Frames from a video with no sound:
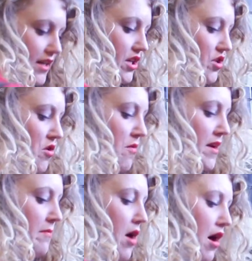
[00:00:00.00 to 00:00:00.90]
You don't
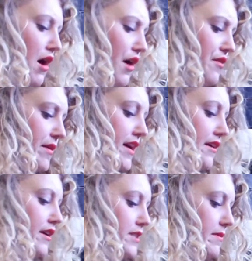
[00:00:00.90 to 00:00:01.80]
want them all the way
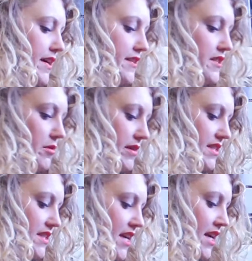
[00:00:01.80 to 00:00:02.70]
cooked because they'll be
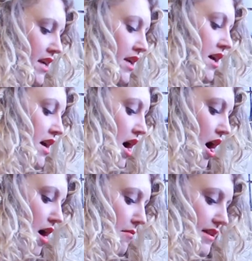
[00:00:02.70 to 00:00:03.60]
sitting
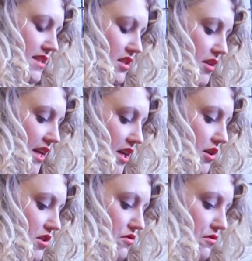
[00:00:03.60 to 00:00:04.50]
and still getting
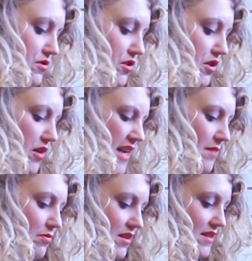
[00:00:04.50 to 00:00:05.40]
cooked through, so you'll end
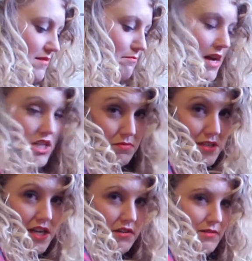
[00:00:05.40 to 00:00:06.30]
up with mashed
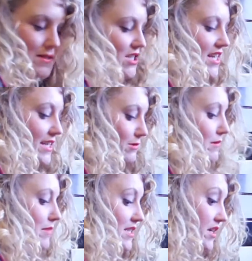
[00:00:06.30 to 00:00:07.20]
potatoes, which I guess
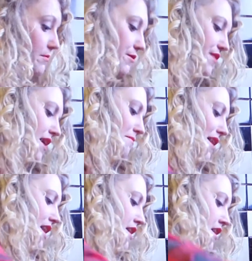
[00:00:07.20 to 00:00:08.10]
wouldn't be a terrible thing, but